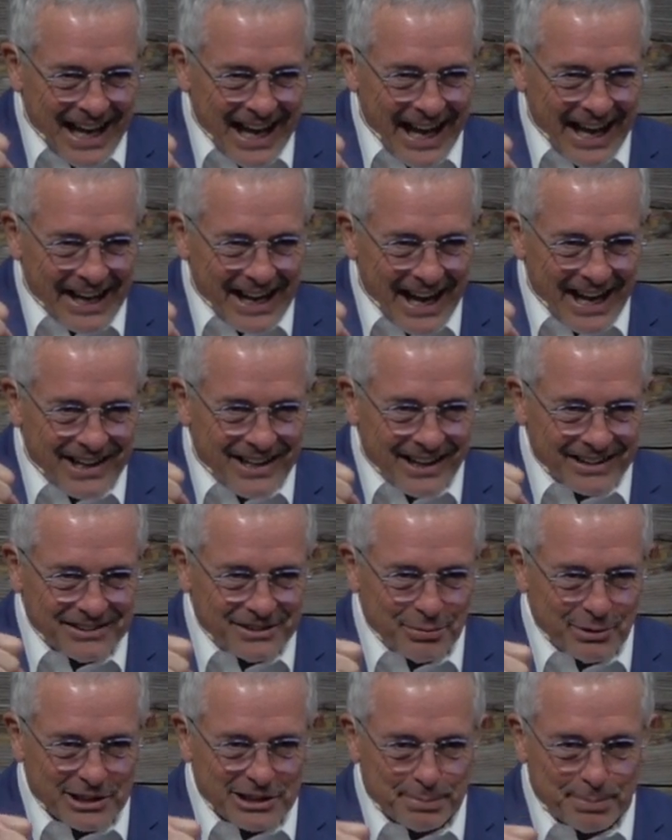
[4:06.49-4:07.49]
And I got
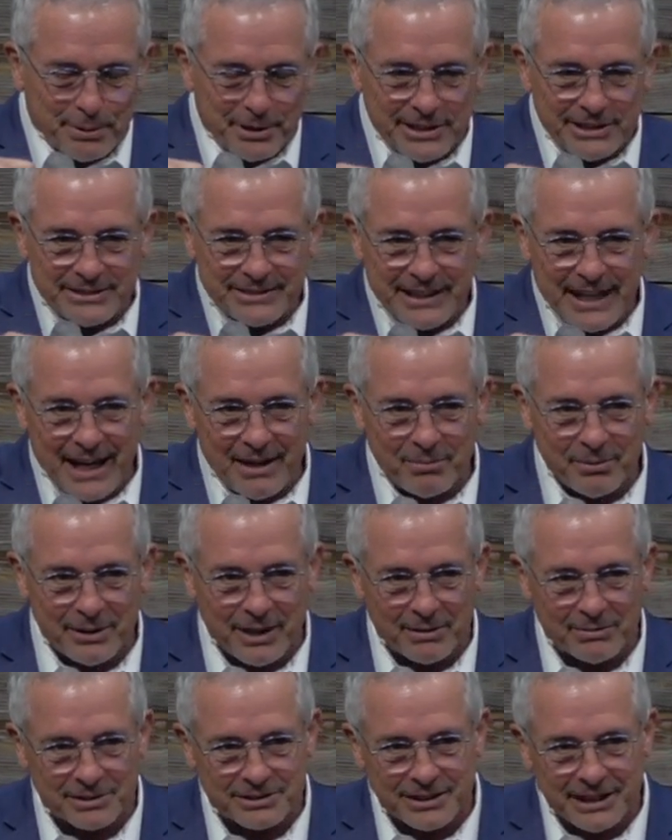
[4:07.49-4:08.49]
to experience that when
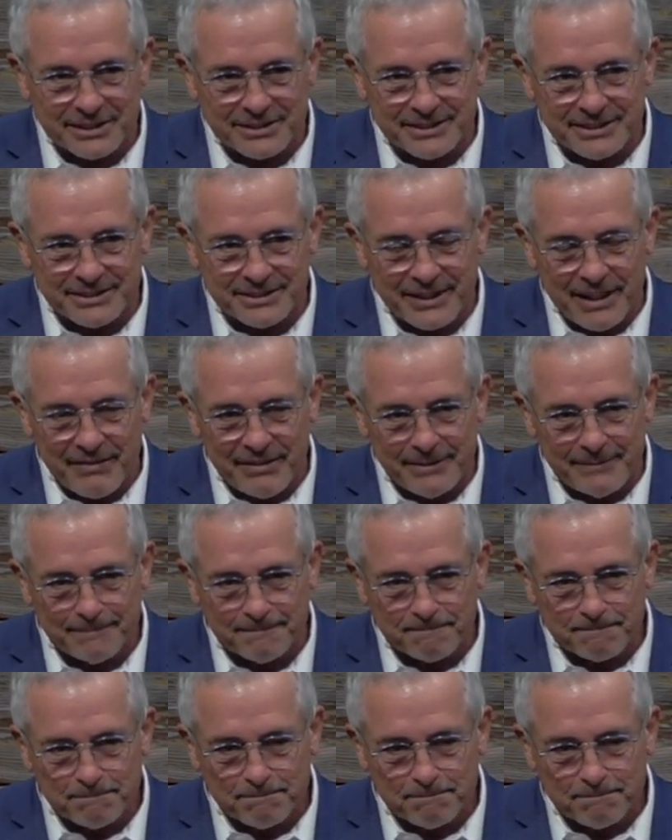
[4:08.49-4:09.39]
I was less than 7.